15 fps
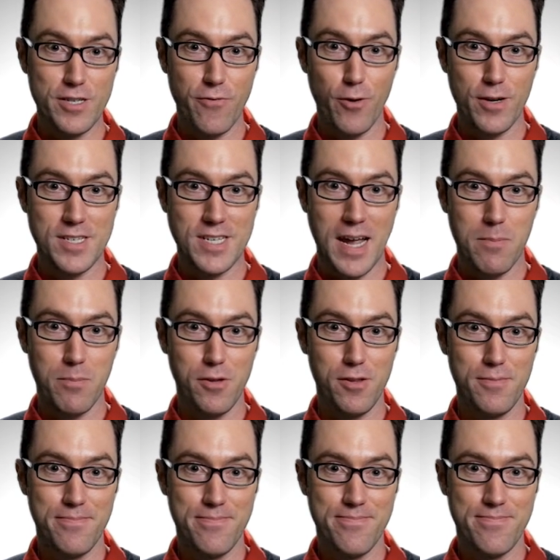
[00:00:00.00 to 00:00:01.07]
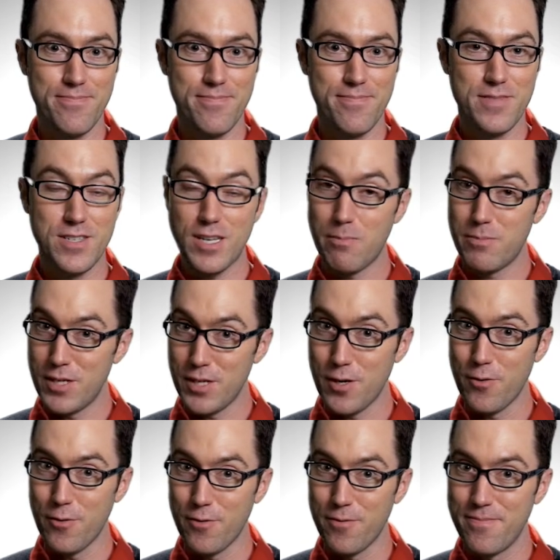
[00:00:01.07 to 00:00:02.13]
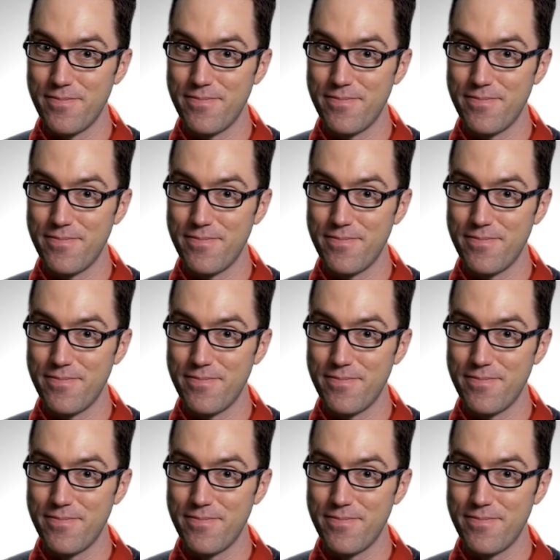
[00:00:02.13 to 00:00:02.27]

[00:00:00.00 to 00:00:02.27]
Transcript: for example. It's up to you.